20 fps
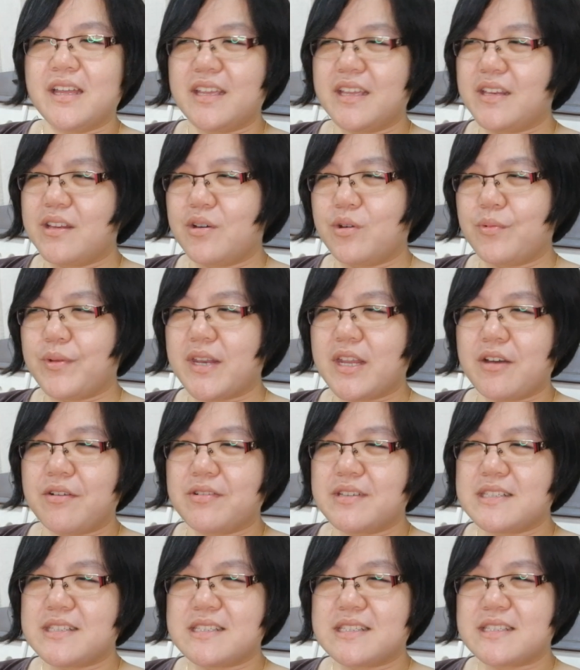you know, when I
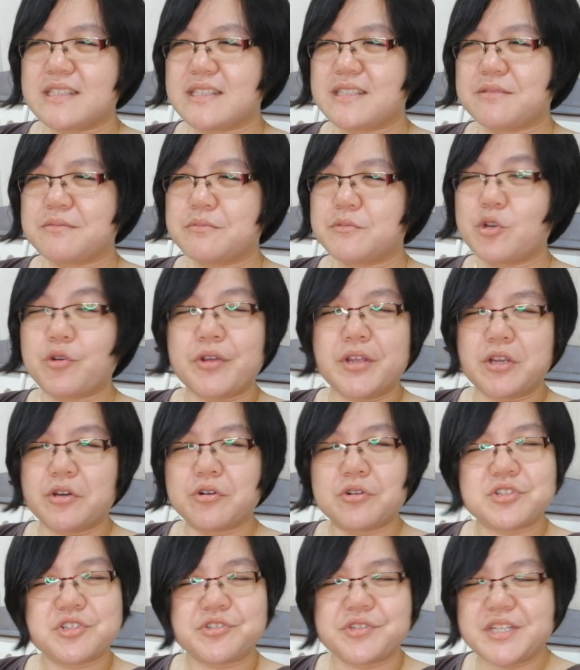was going
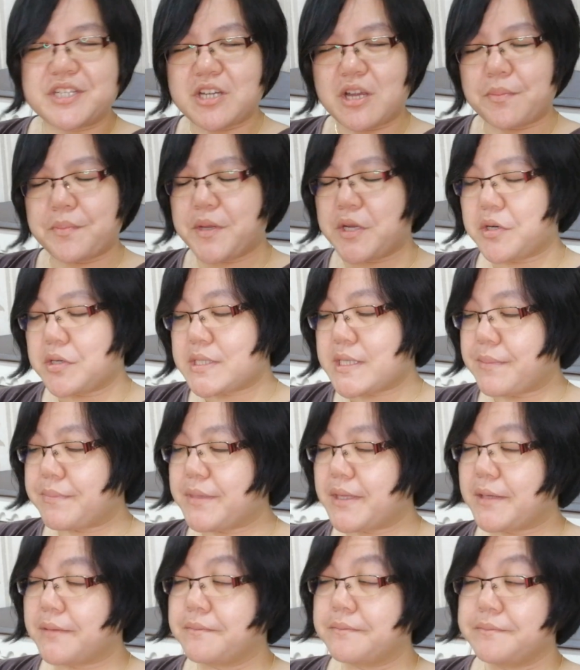grocery shopping or
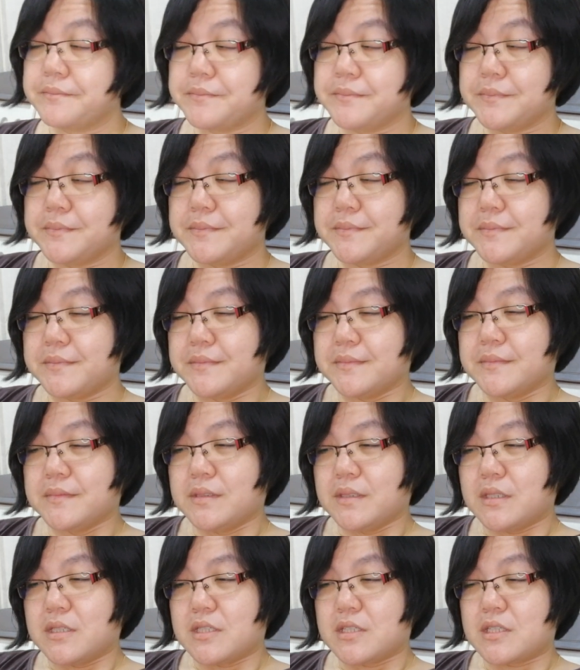something.
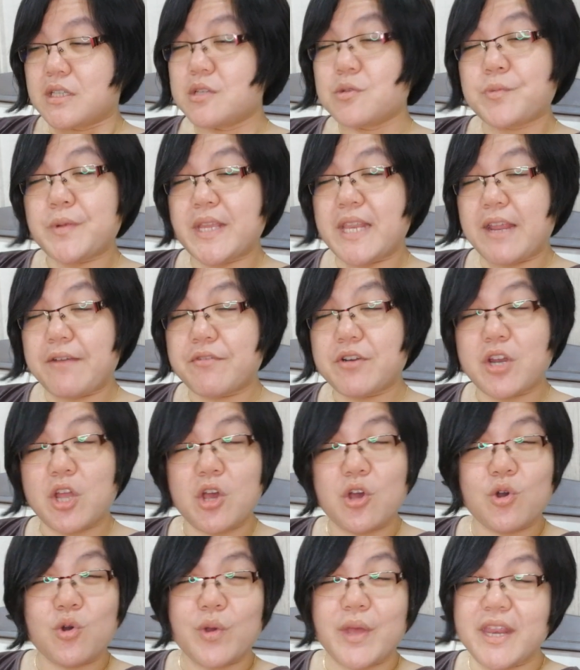So we never
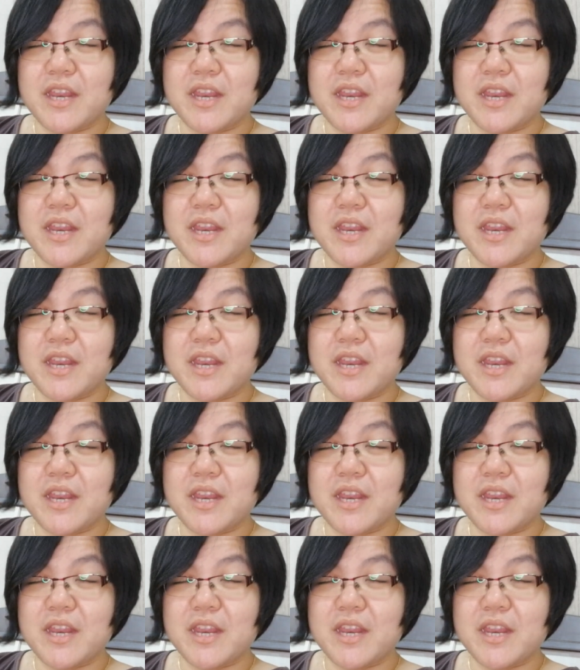know,